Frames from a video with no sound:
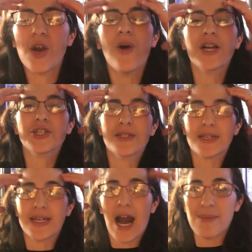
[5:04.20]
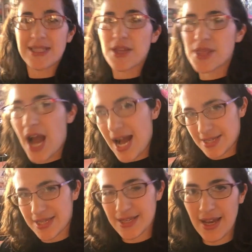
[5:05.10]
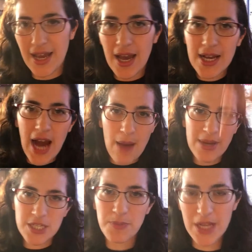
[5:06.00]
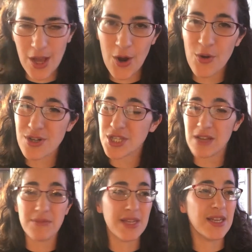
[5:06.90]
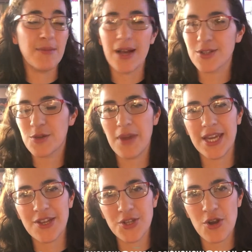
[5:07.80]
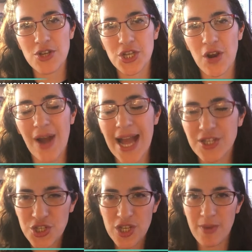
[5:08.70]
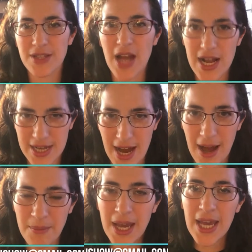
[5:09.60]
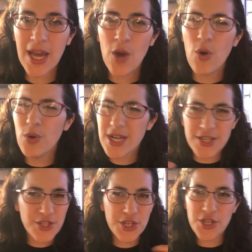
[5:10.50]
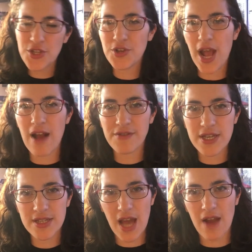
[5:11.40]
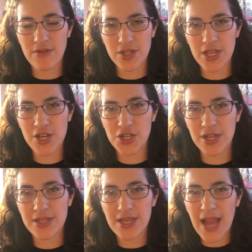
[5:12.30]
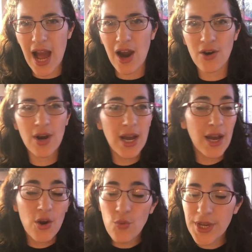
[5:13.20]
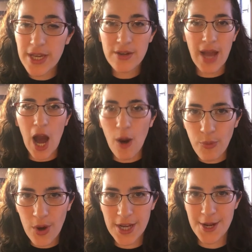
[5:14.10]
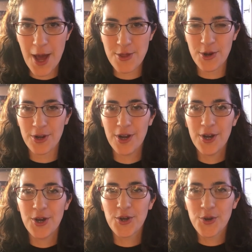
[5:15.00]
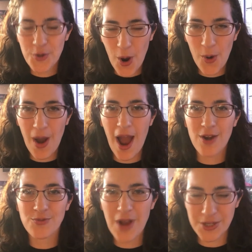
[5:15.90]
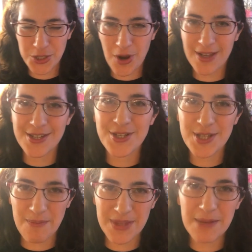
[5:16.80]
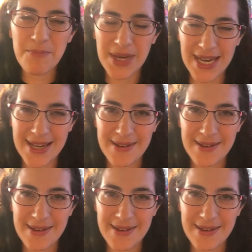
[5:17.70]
questions and comments and thoughts, comment below or send me an email to makingdoughshow at gmail.com where we continue to have these conversations and how we can help one another grow our restaurant into something big.